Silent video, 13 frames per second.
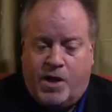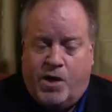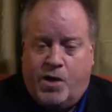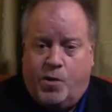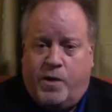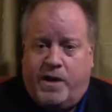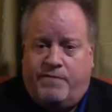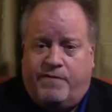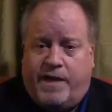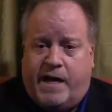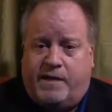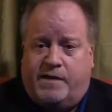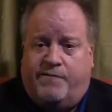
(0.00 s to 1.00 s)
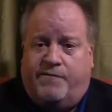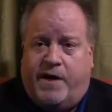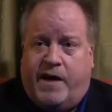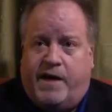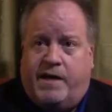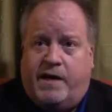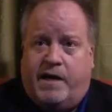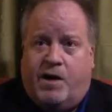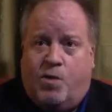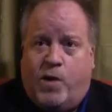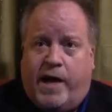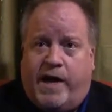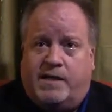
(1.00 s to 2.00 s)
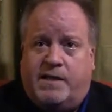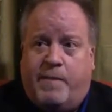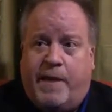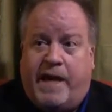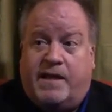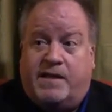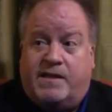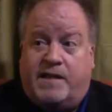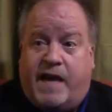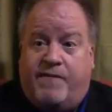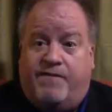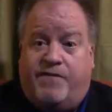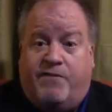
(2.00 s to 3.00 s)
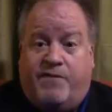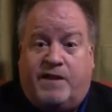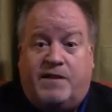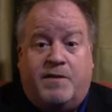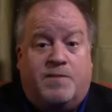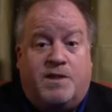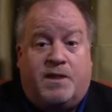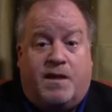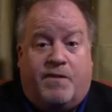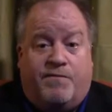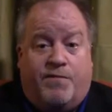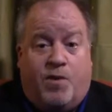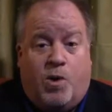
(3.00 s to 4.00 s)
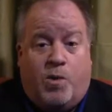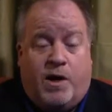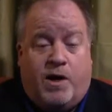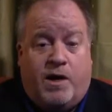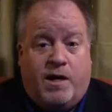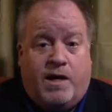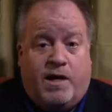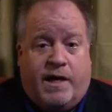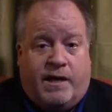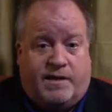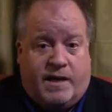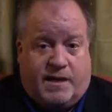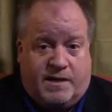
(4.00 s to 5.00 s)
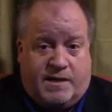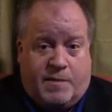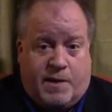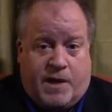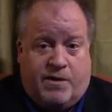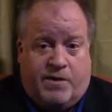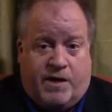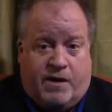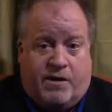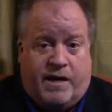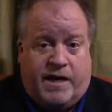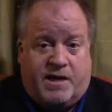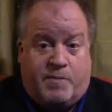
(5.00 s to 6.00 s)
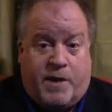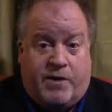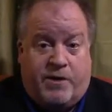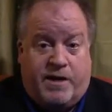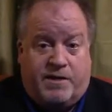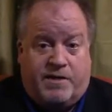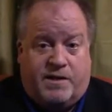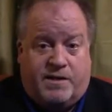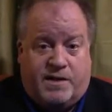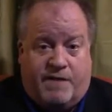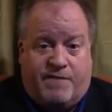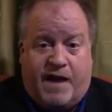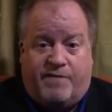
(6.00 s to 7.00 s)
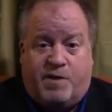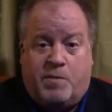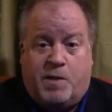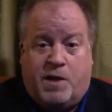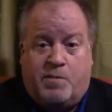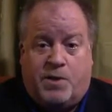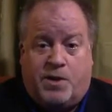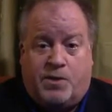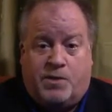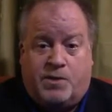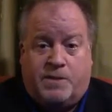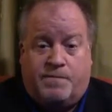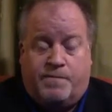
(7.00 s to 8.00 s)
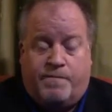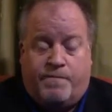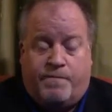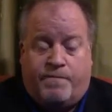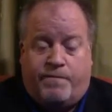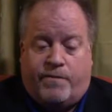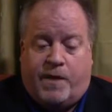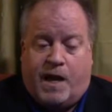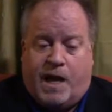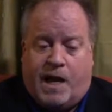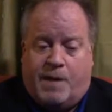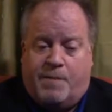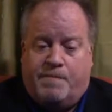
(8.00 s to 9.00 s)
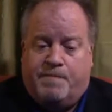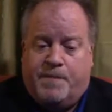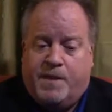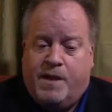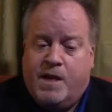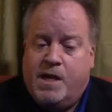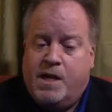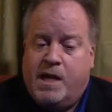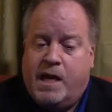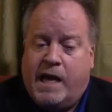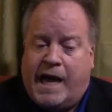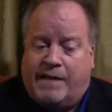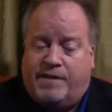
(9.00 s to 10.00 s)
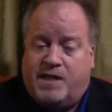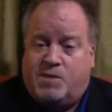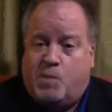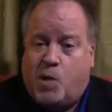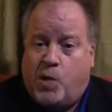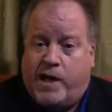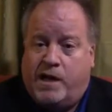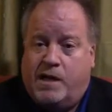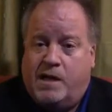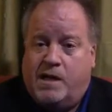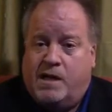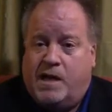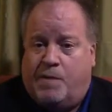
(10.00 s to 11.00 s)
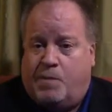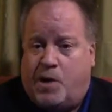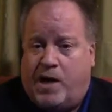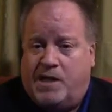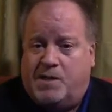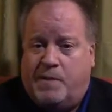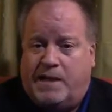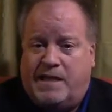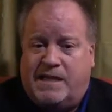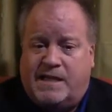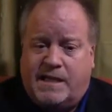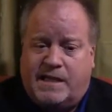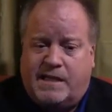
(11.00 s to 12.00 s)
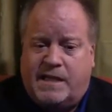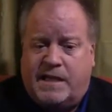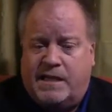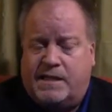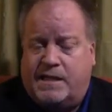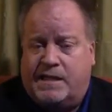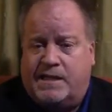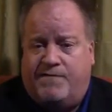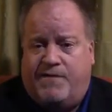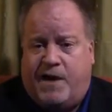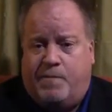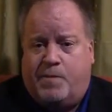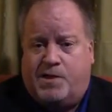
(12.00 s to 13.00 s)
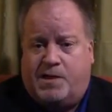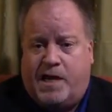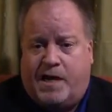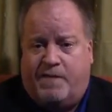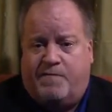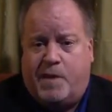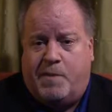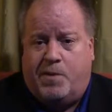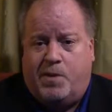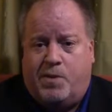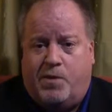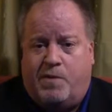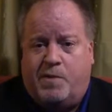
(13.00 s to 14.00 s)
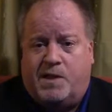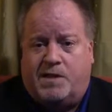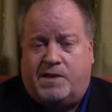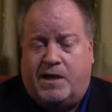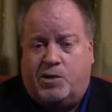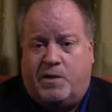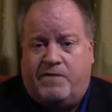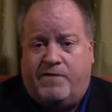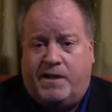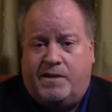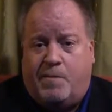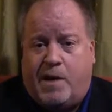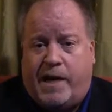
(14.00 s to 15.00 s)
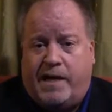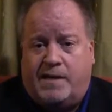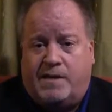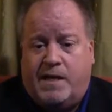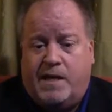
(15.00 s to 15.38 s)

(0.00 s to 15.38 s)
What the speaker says: We have yet to find a way to make it safe for victims to come forward and tell us about their experiences of having been abused. At this point, approximately 60 to 65% of people who have been sexually victimized